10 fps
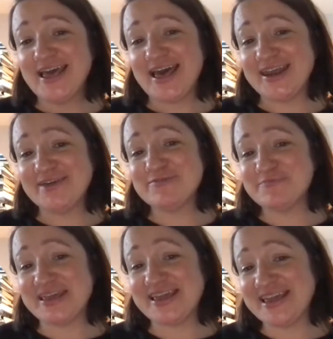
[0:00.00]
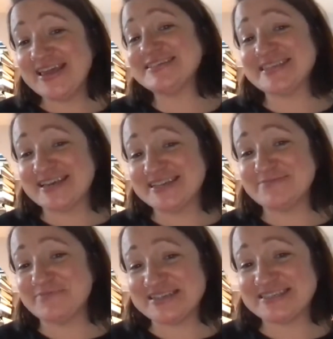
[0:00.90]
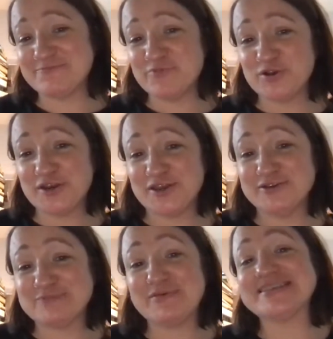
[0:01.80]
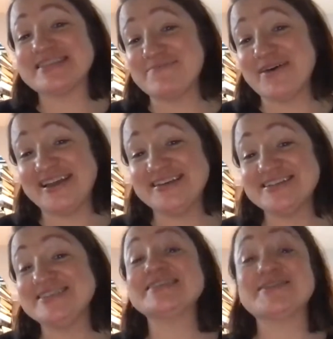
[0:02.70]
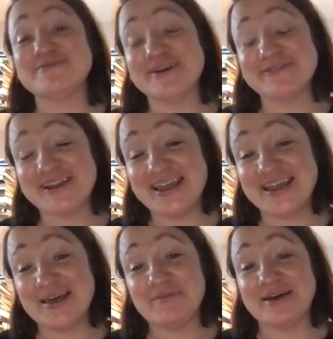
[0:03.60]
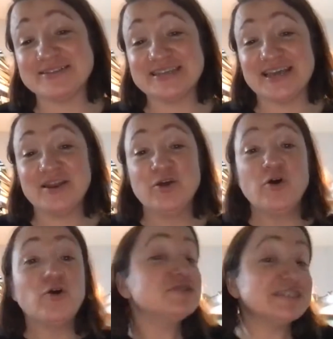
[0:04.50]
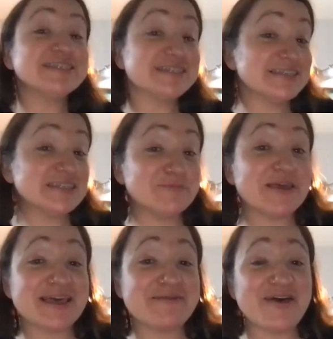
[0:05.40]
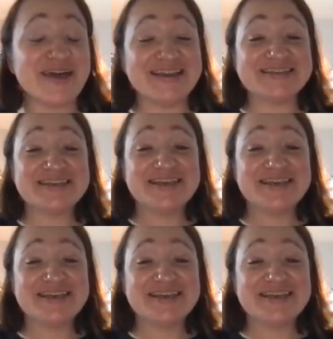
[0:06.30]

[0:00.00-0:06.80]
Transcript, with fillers: And it would be easier to be someone who speaks their mind and doesn't worry about yeah. it, or just doesn't speak their mind.